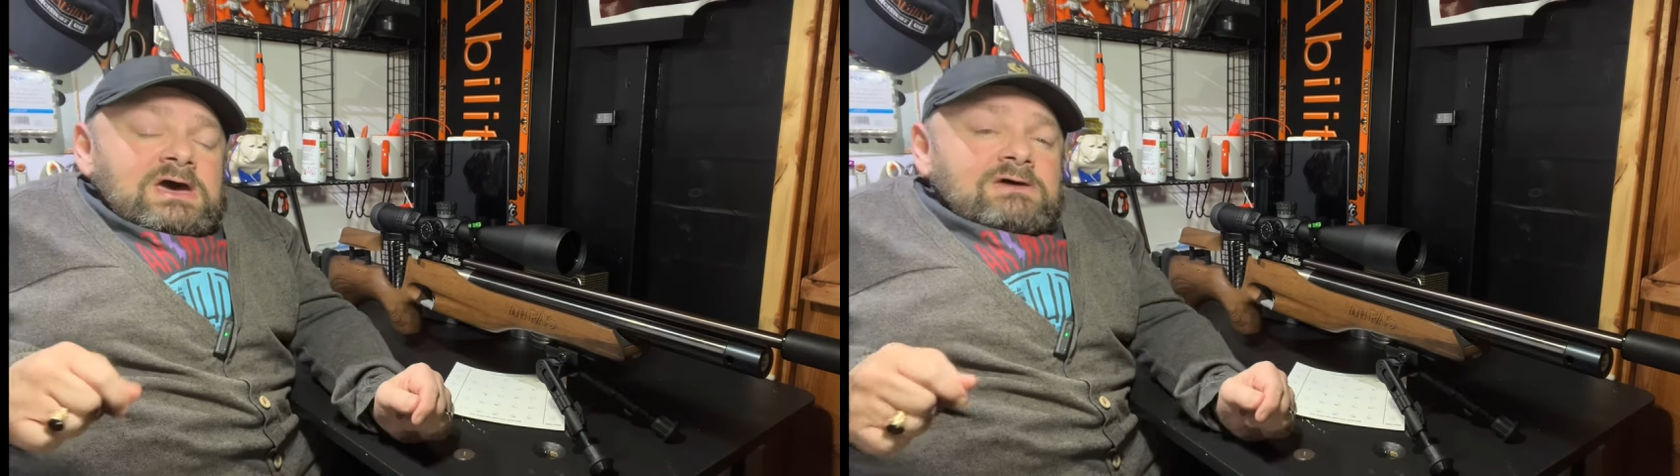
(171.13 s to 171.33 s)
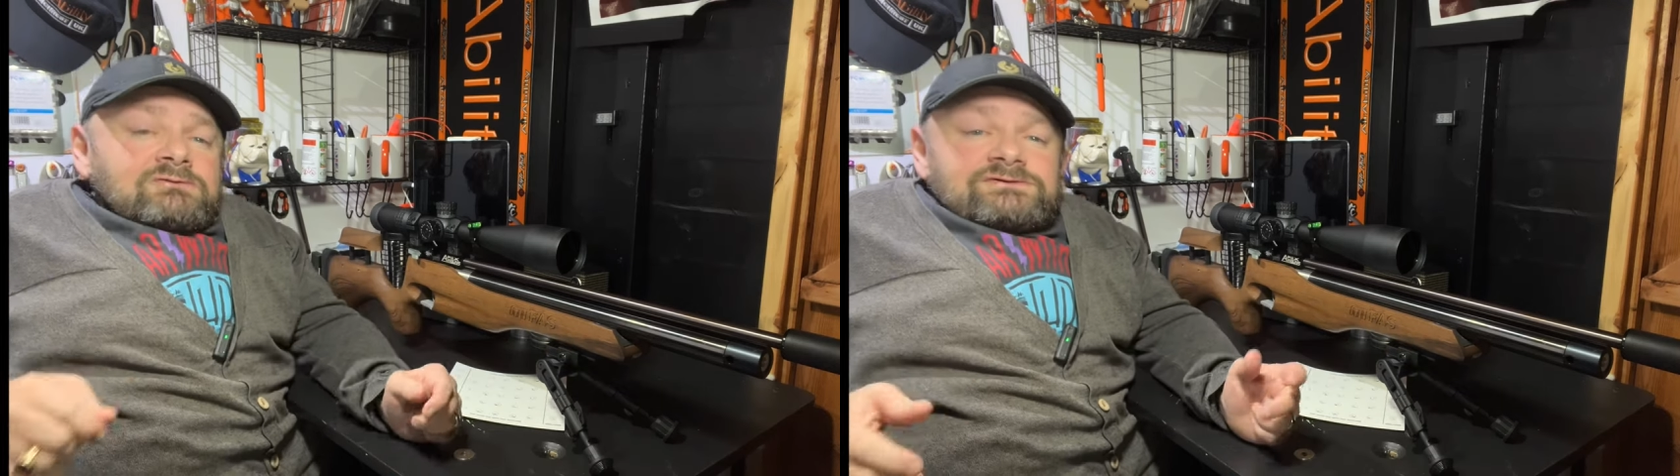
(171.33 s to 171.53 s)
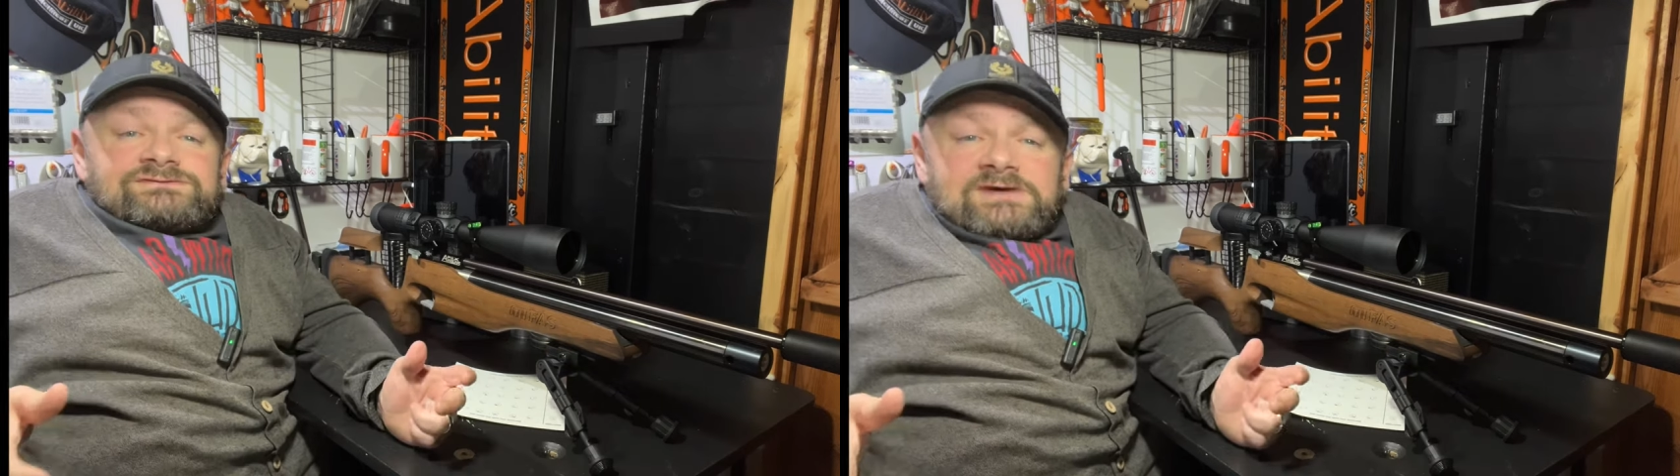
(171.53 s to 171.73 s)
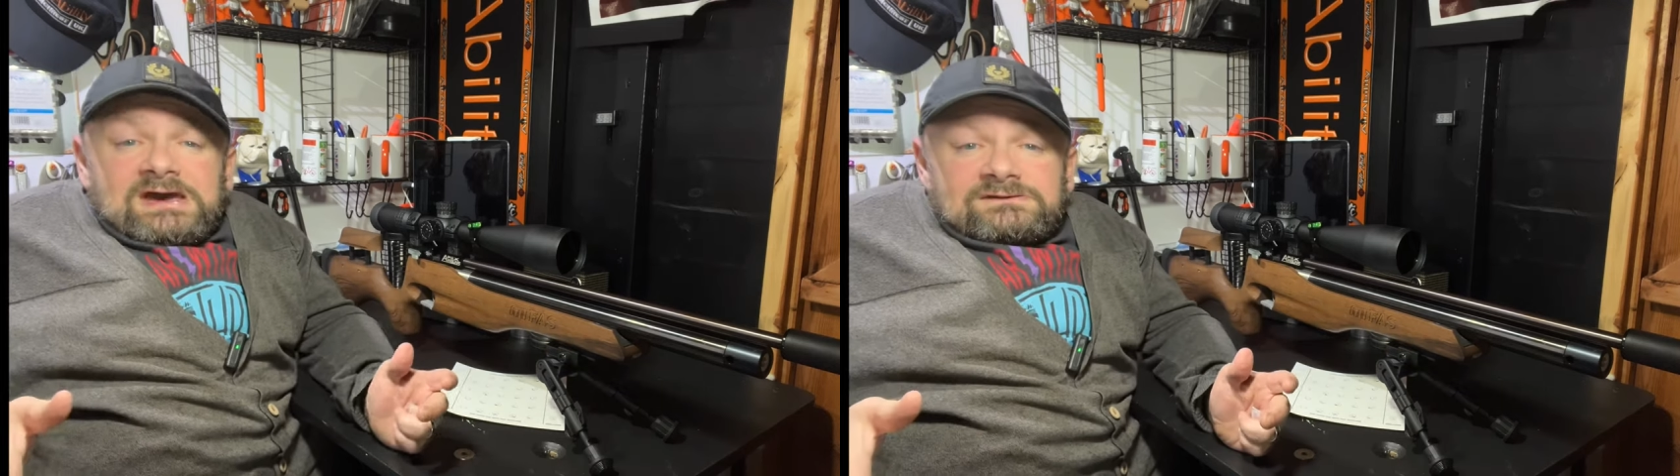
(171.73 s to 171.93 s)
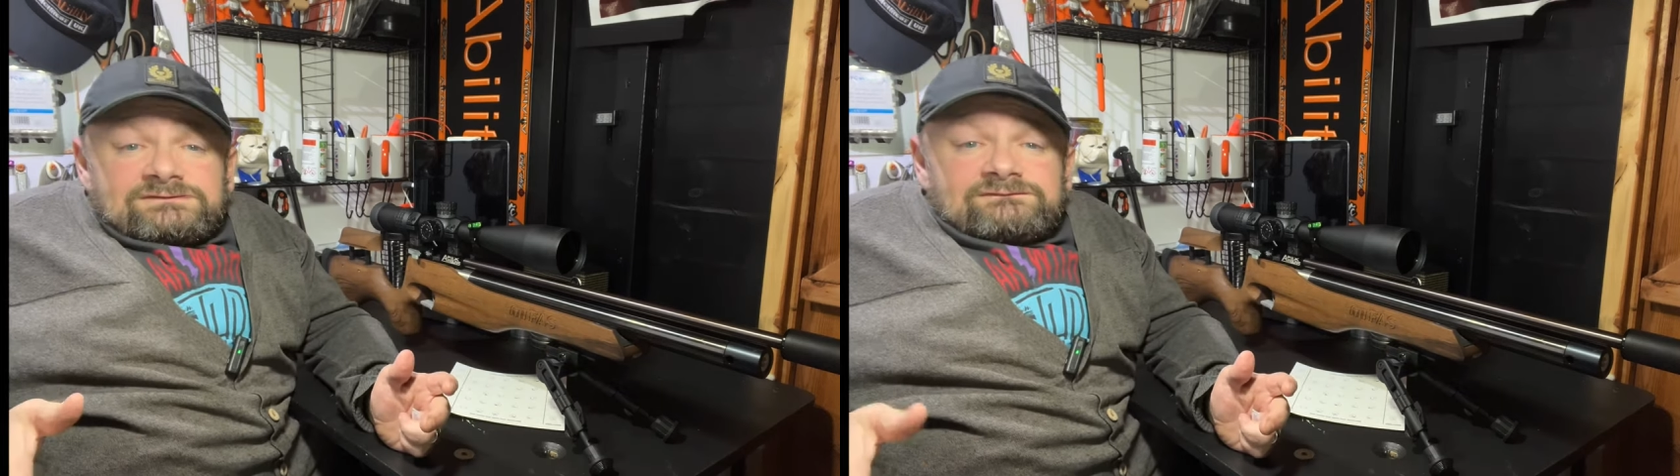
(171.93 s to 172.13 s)
I've got a
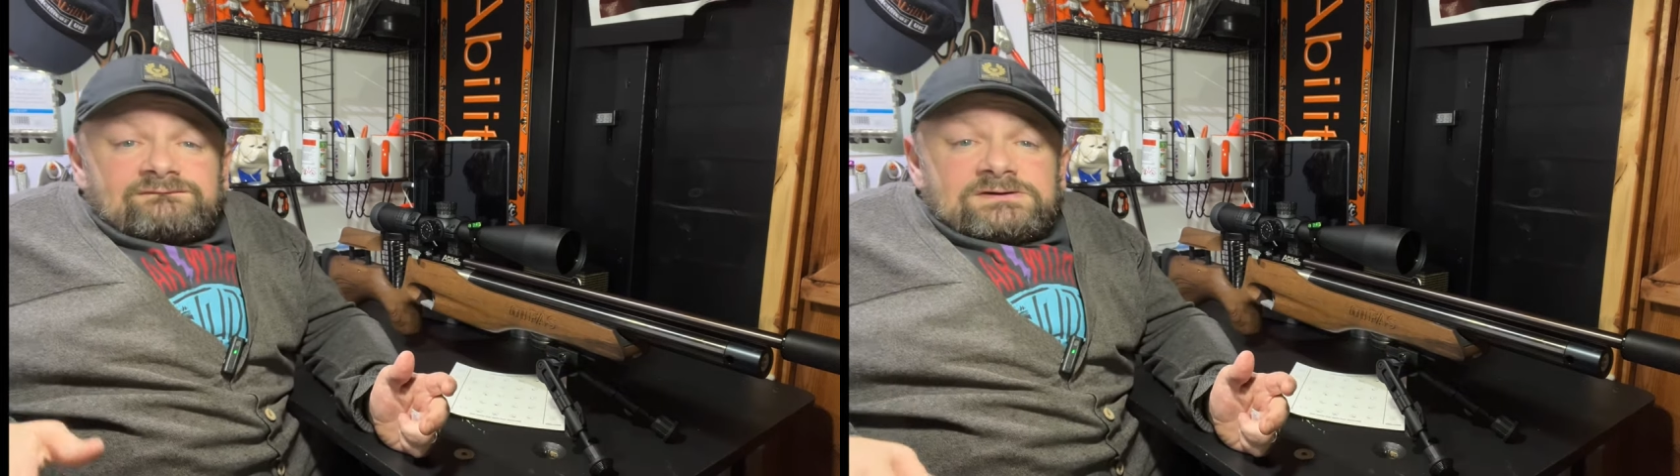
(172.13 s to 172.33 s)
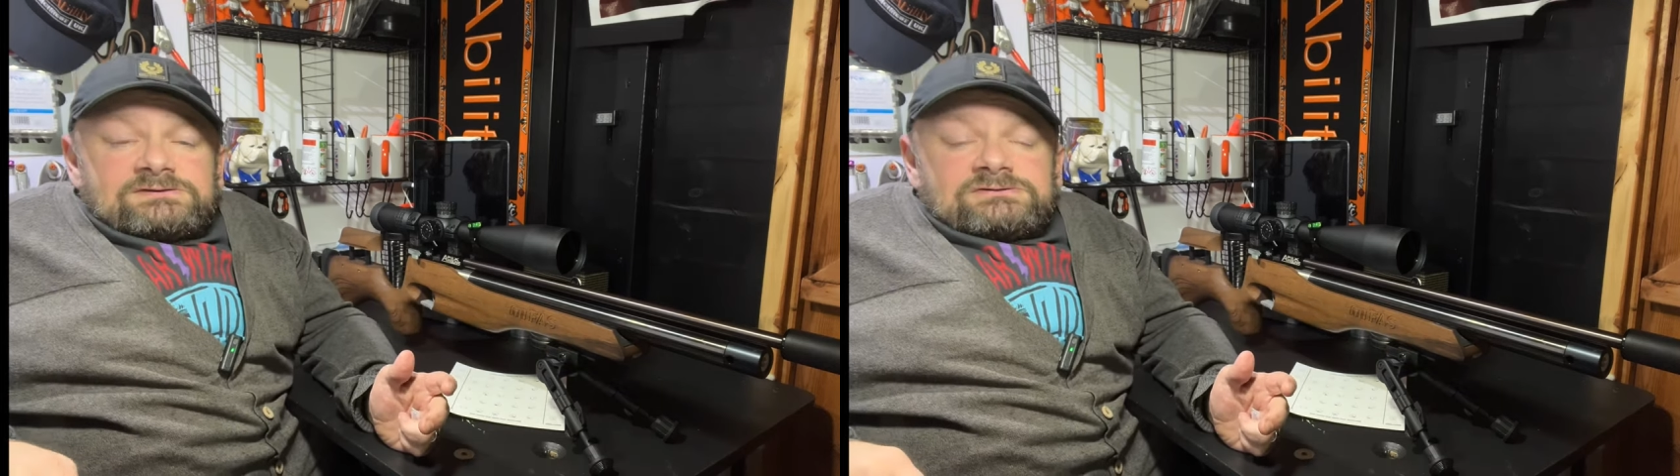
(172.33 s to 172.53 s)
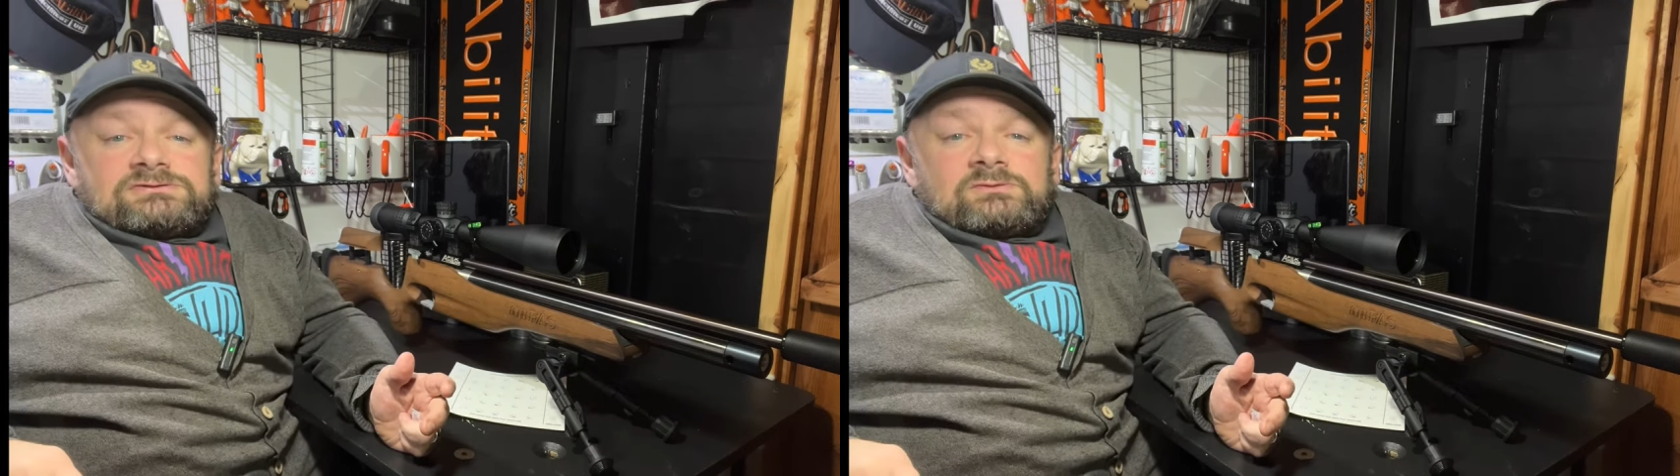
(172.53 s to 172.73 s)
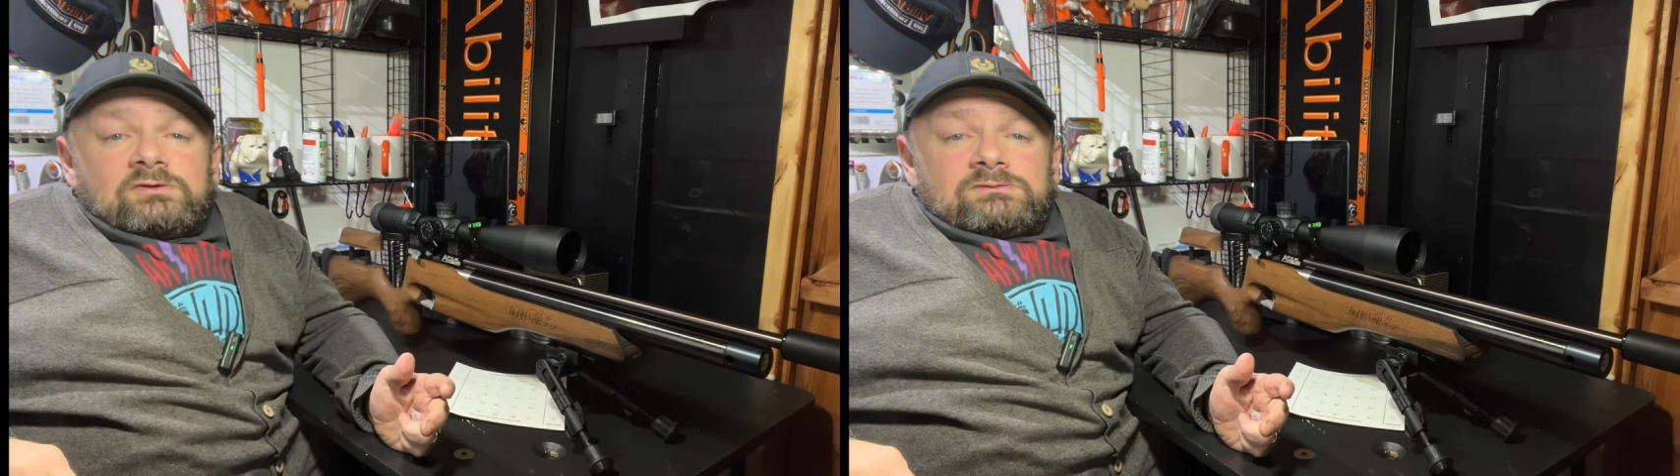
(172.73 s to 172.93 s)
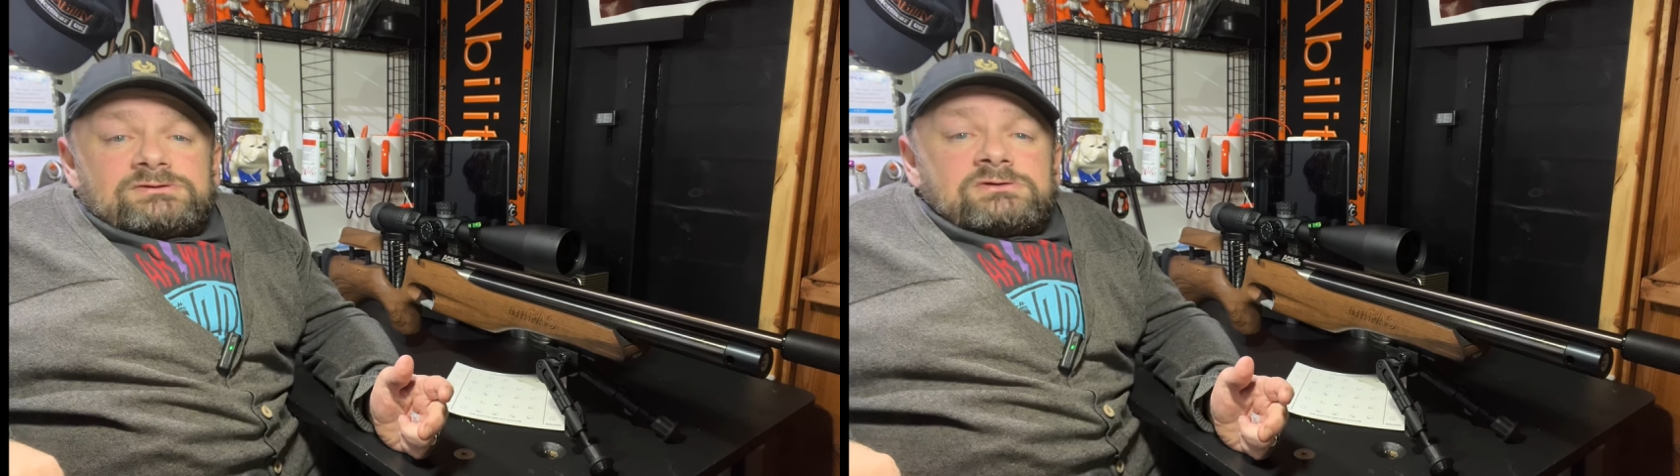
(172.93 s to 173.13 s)
silencer fitted at the
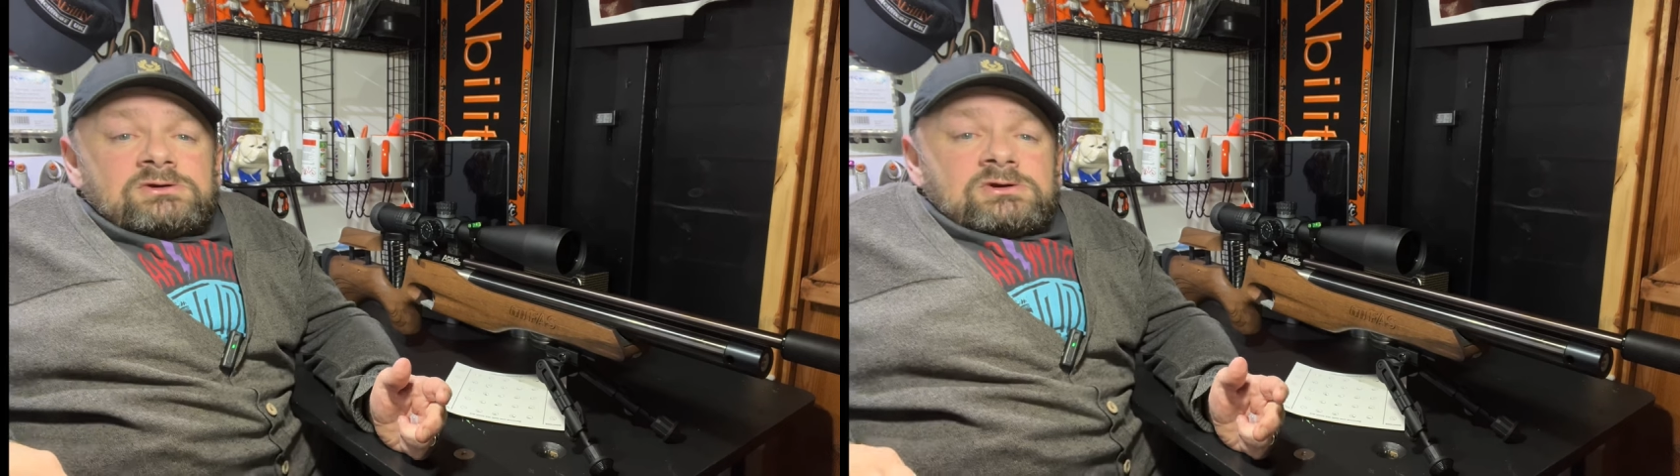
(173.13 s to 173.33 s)
moment.